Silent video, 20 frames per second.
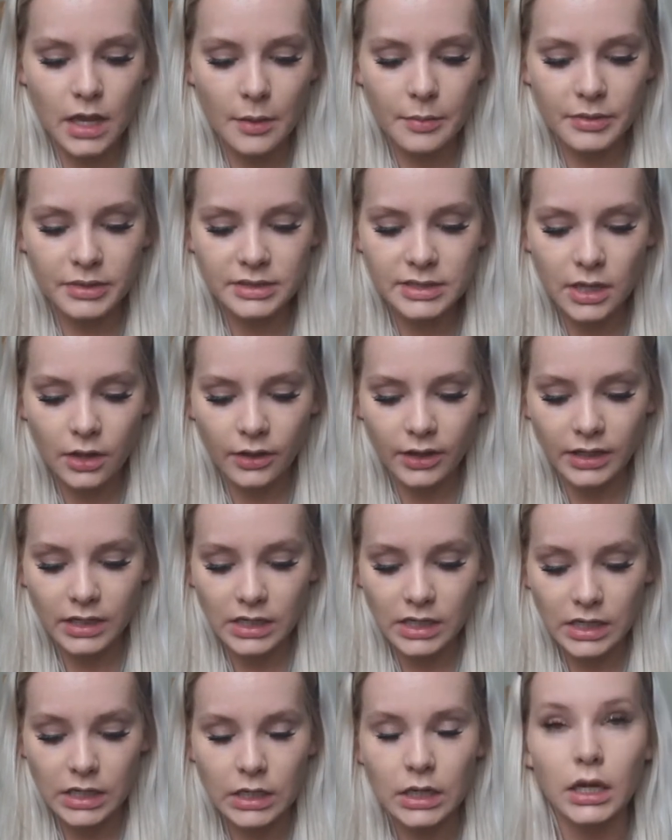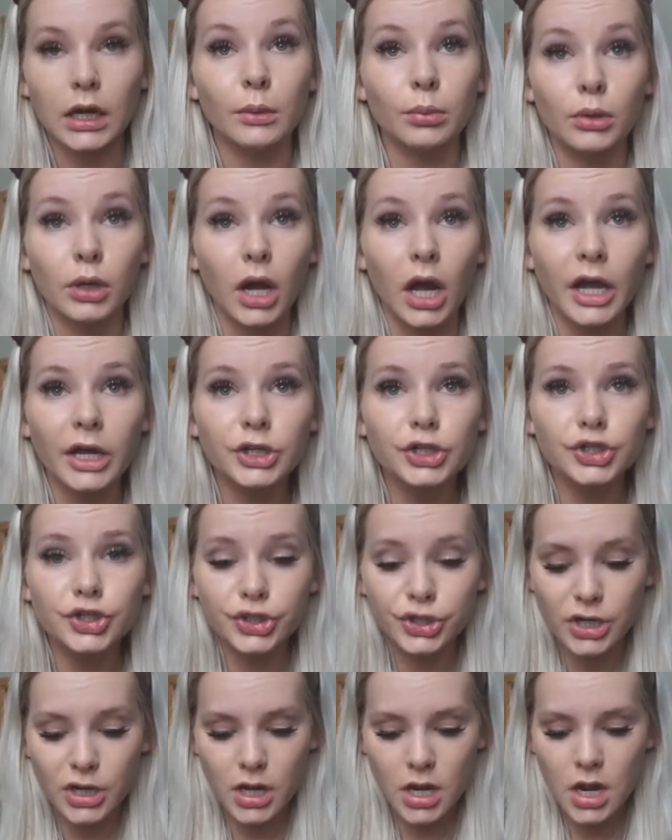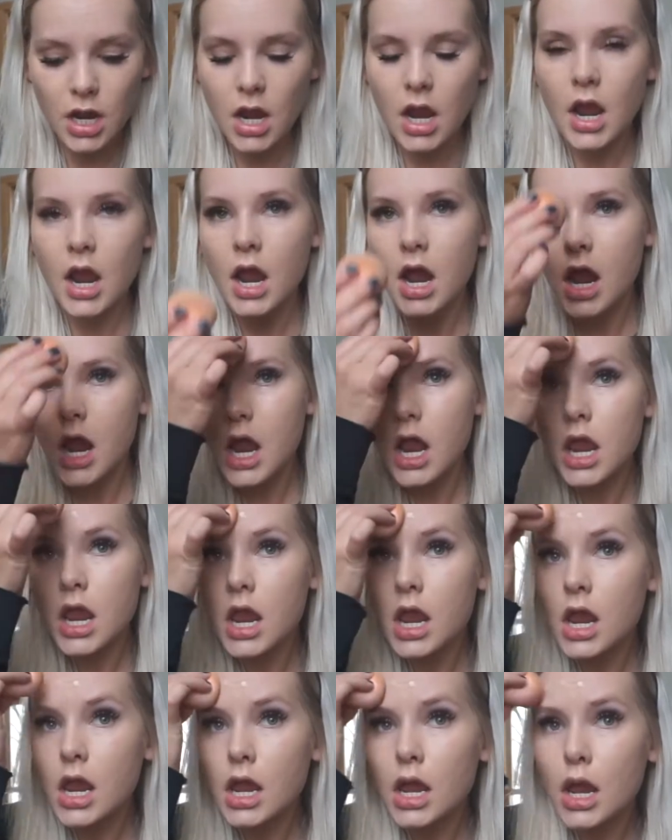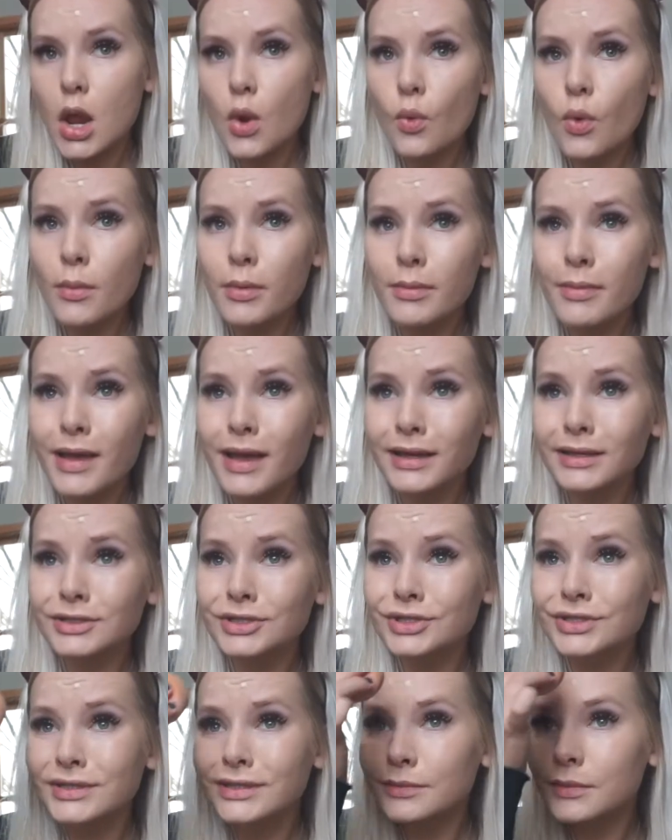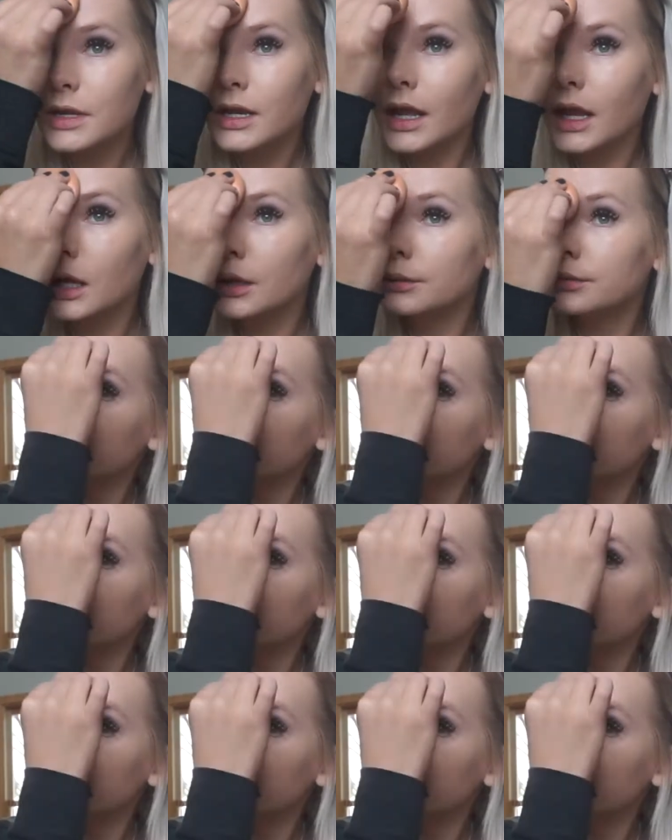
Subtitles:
up until I need a brush, and we'll be back in just a minute.